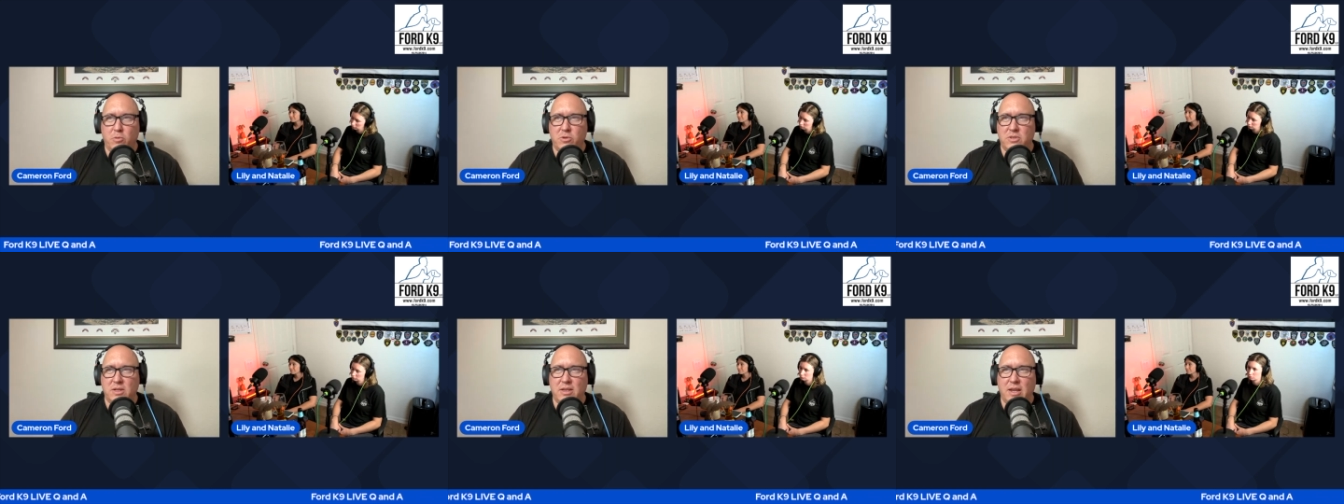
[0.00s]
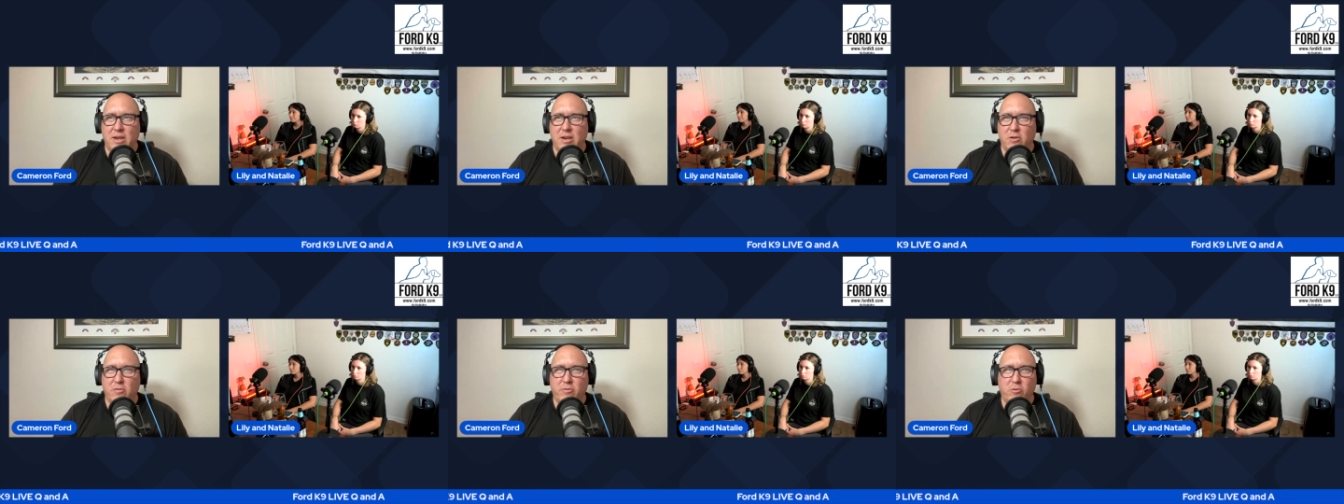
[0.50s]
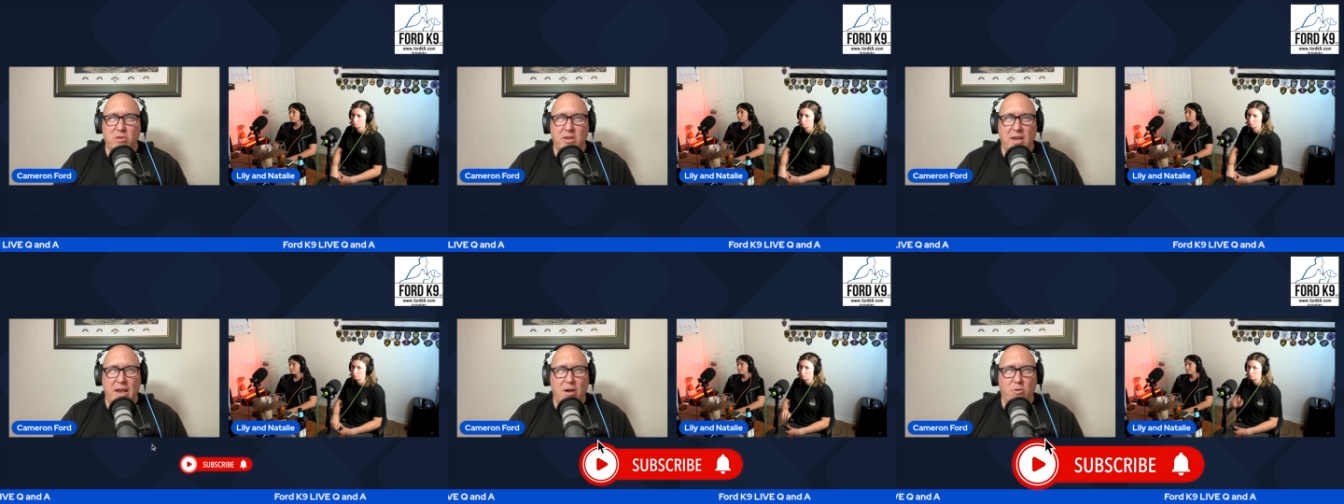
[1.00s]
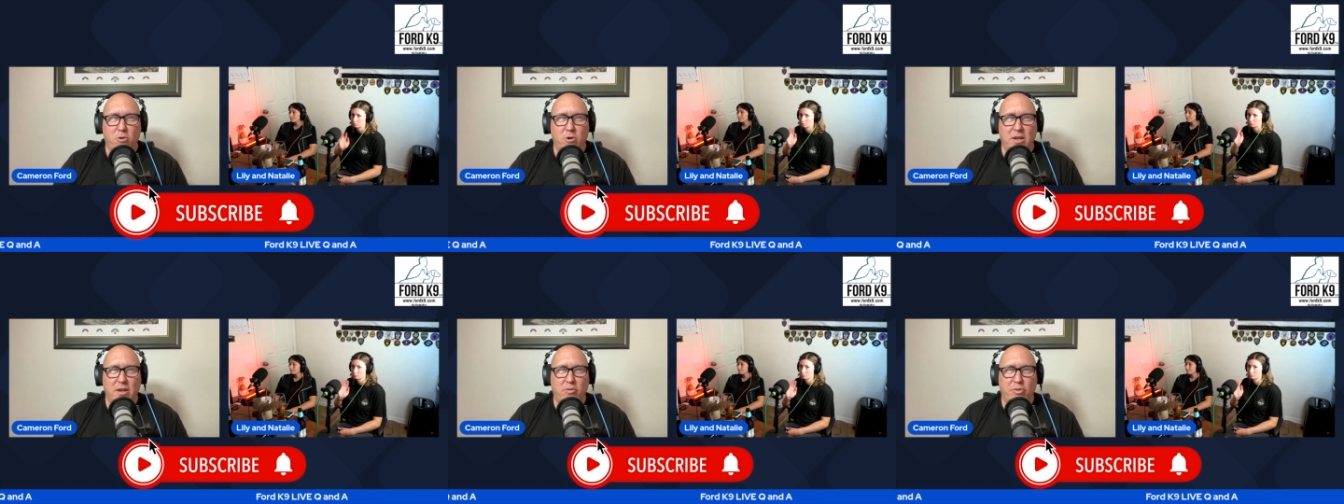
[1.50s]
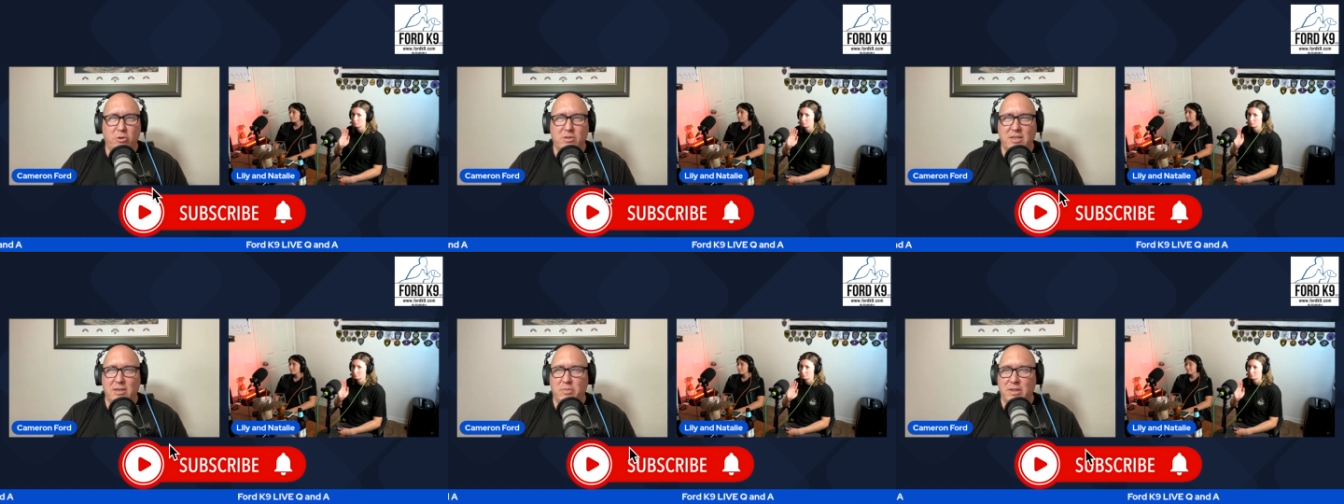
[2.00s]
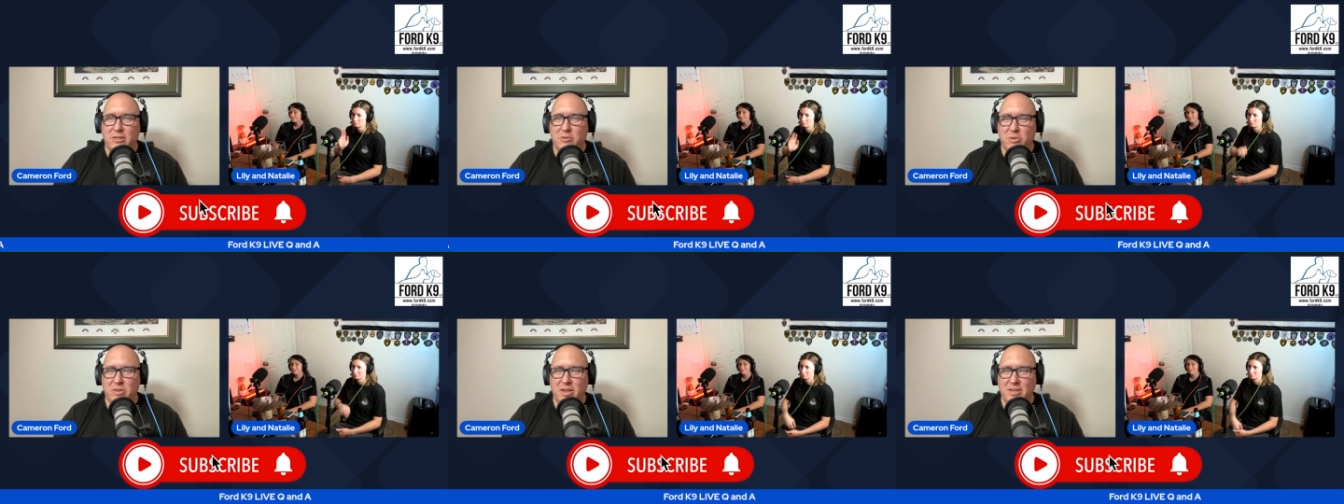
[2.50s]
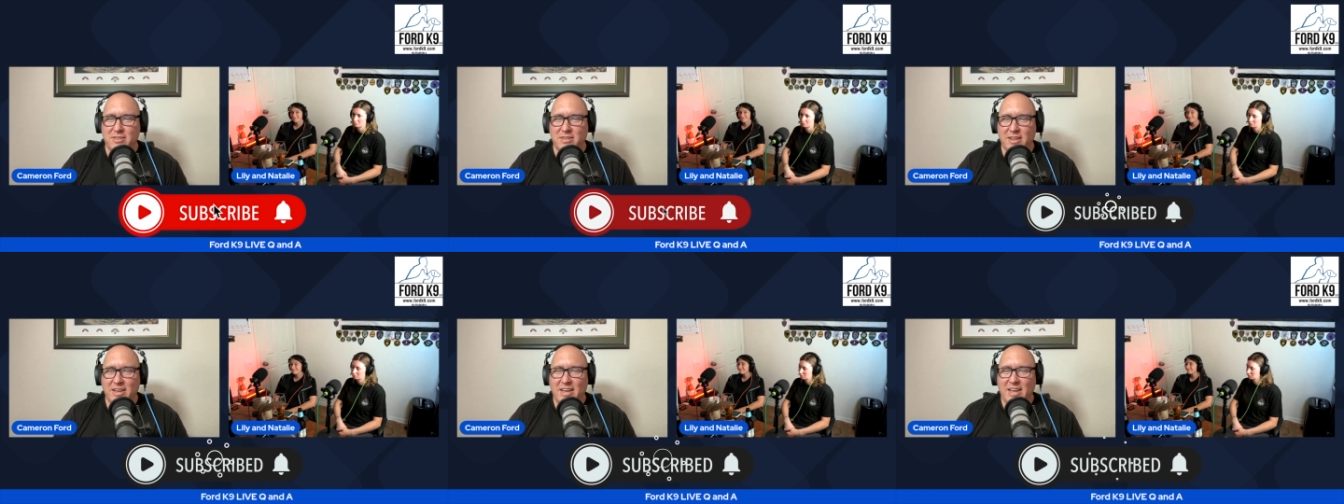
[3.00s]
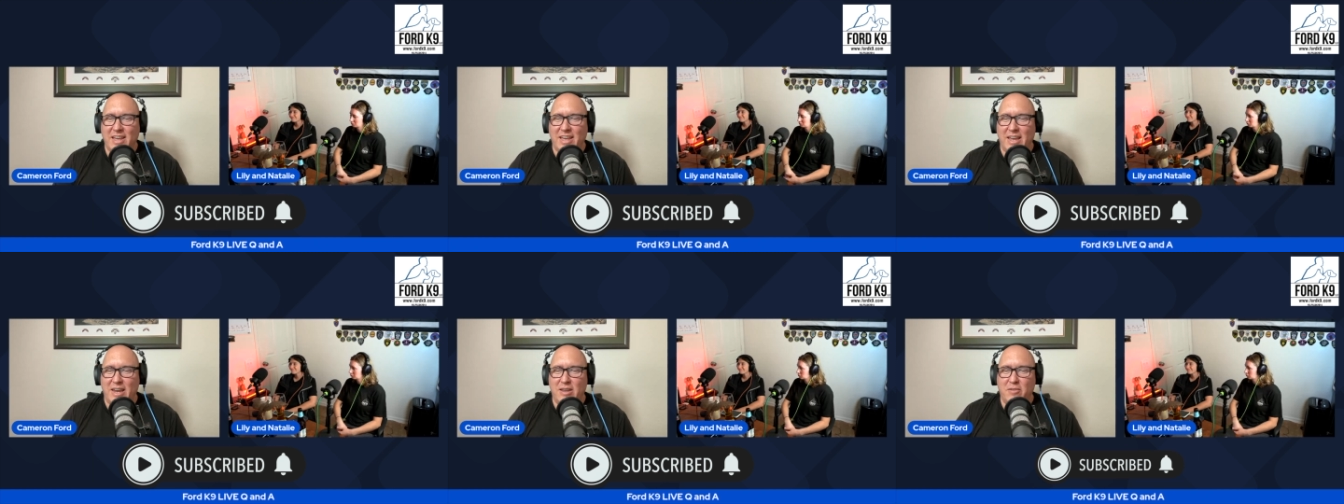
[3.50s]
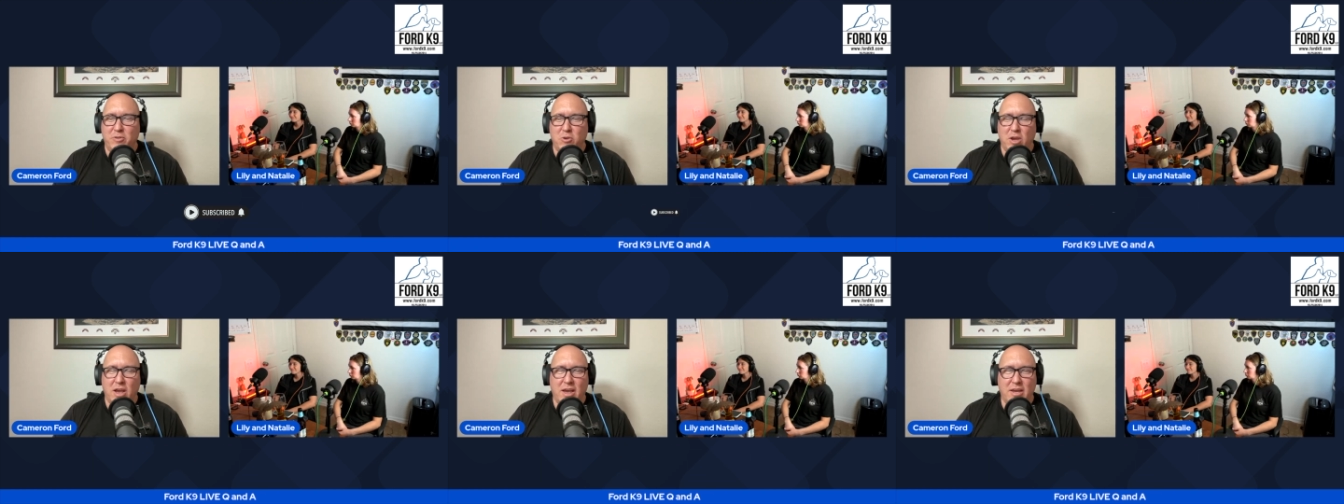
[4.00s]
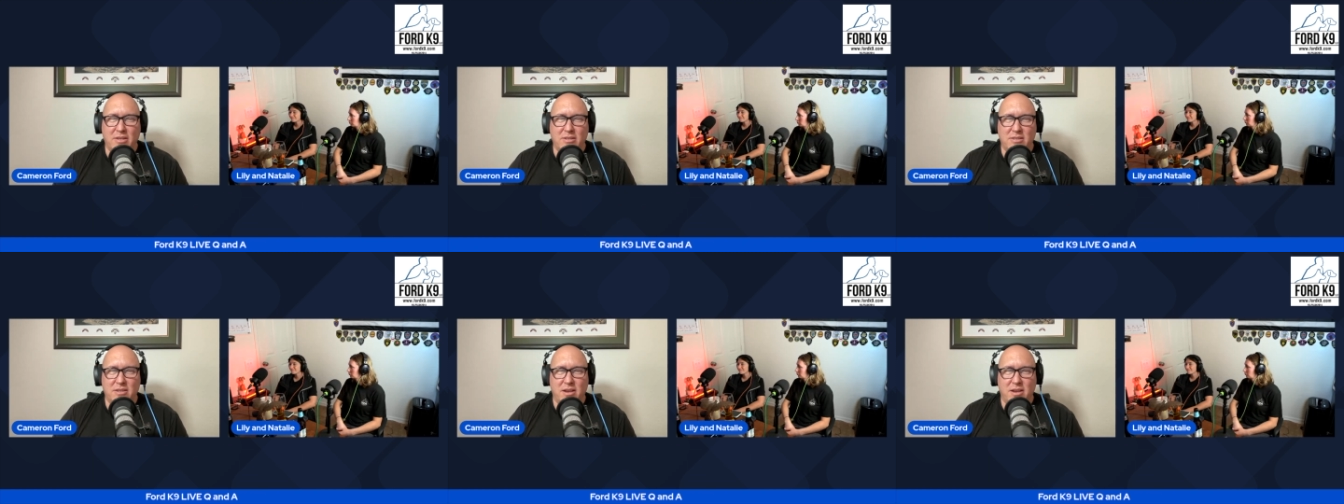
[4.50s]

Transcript: sitting out here for the hour and 13 minutes with us. And if you guys,